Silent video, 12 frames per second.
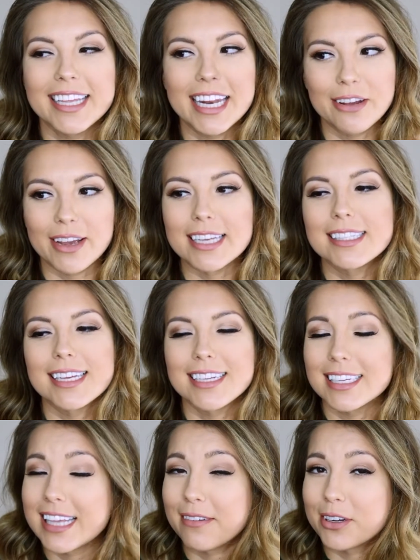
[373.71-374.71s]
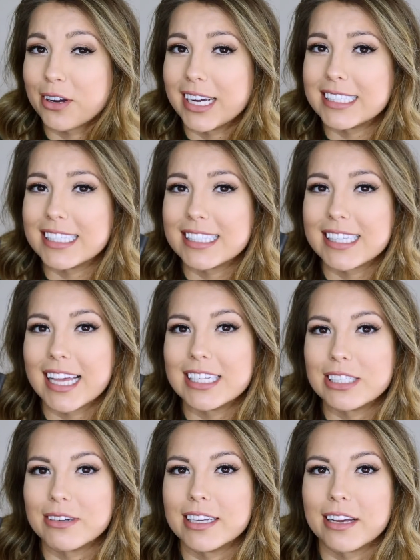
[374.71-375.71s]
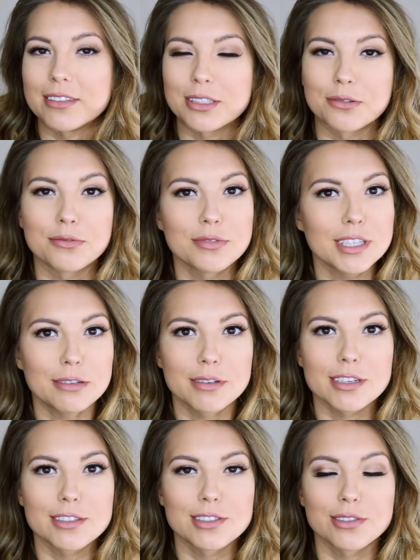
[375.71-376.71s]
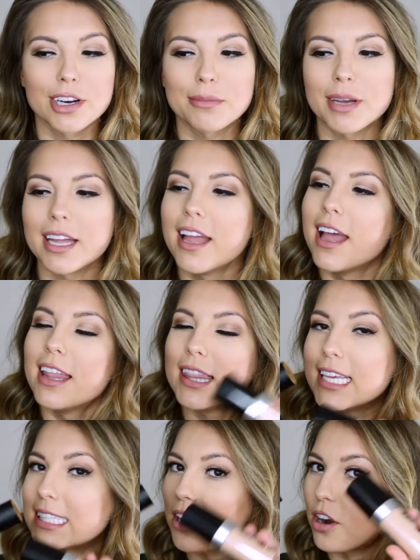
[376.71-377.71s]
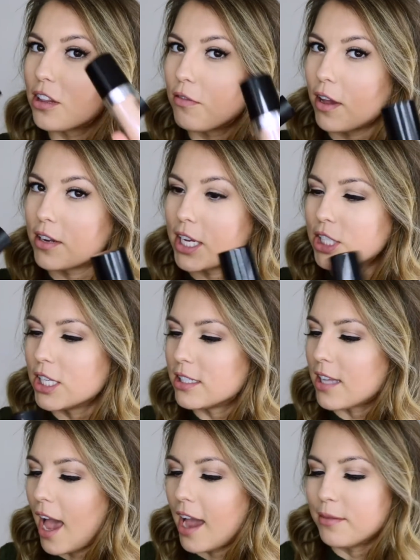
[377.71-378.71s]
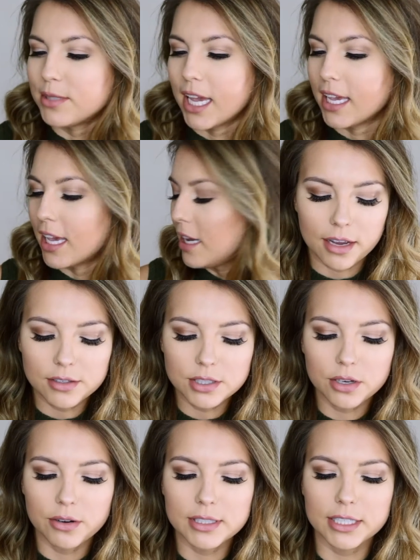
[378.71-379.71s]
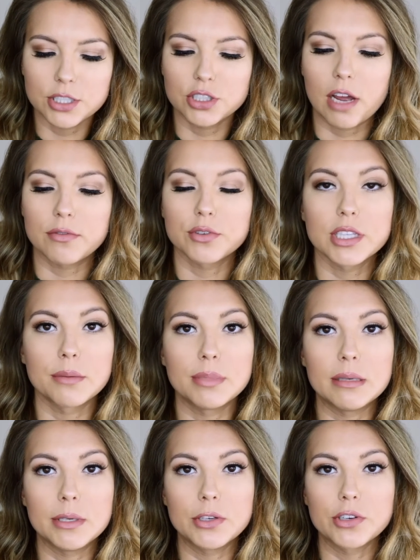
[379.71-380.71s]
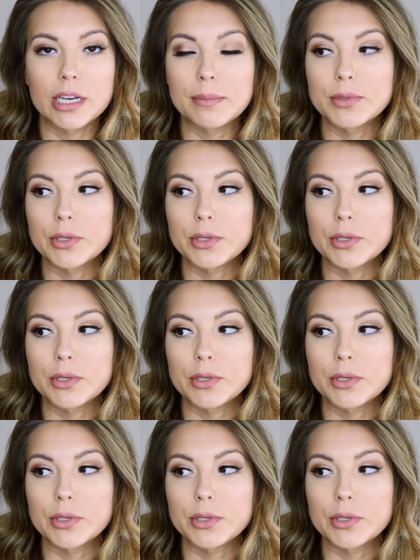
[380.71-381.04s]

Anyways, it does have a crazy scent to it. That was a really weird story, but these are the foundations that I'm taking. I also always like to travel with a BB cream,